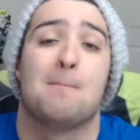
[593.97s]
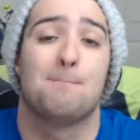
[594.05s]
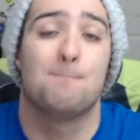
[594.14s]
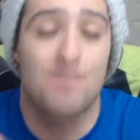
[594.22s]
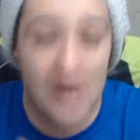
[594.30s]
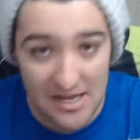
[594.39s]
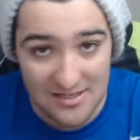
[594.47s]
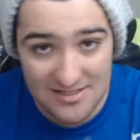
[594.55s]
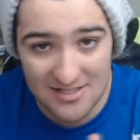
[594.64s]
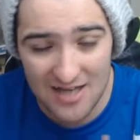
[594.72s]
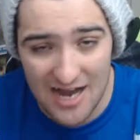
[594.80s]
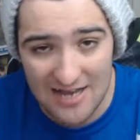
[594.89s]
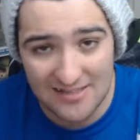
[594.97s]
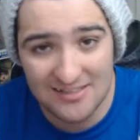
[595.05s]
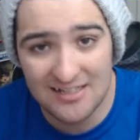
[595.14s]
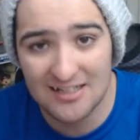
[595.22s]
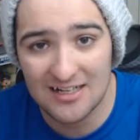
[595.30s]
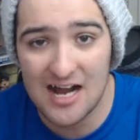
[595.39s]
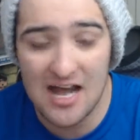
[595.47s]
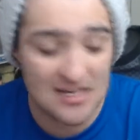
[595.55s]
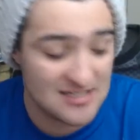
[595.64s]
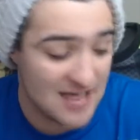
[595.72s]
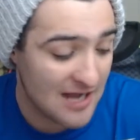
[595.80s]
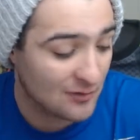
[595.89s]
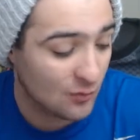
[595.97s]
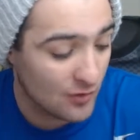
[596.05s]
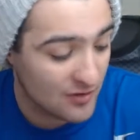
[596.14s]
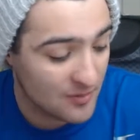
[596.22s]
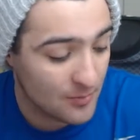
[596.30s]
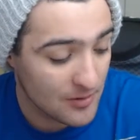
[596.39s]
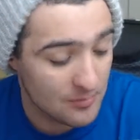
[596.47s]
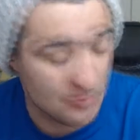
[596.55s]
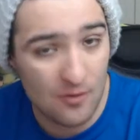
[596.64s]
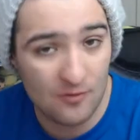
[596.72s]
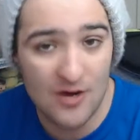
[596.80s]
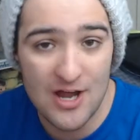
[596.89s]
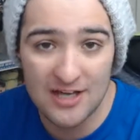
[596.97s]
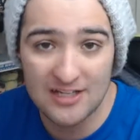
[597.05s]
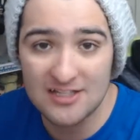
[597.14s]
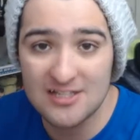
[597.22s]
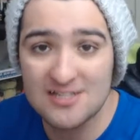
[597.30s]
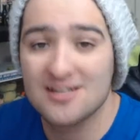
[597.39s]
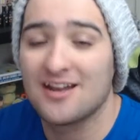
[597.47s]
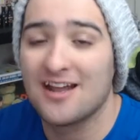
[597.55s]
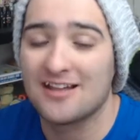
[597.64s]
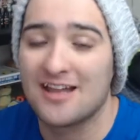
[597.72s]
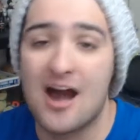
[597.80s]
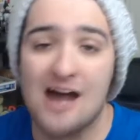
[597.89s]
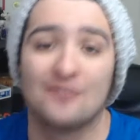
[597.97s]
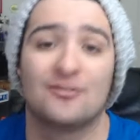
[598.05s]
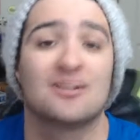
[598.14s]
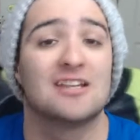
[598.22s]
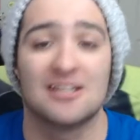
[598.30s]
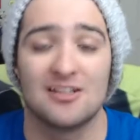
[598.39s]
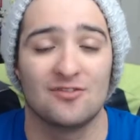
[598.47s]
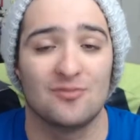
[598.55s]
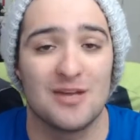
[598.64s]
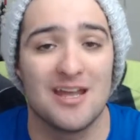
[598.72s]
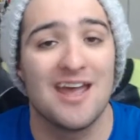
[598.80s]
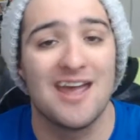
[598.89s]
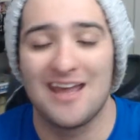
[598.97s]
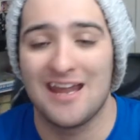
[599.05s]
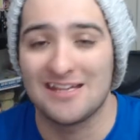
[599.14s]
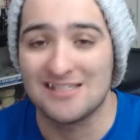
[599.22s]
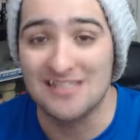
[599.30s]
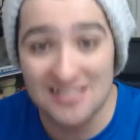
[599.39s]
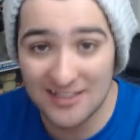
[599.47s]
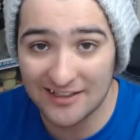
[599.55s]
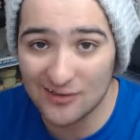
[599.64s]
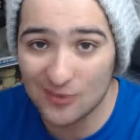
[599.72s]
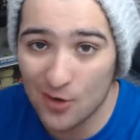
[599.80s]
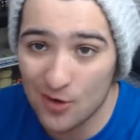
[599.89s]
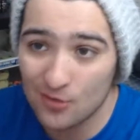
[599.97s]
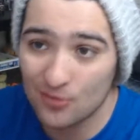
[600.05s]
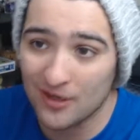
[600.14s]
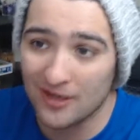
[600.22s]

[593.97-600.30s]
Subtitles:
But I did get in contact with the people over at Ignition, and they offered to give me a discount code.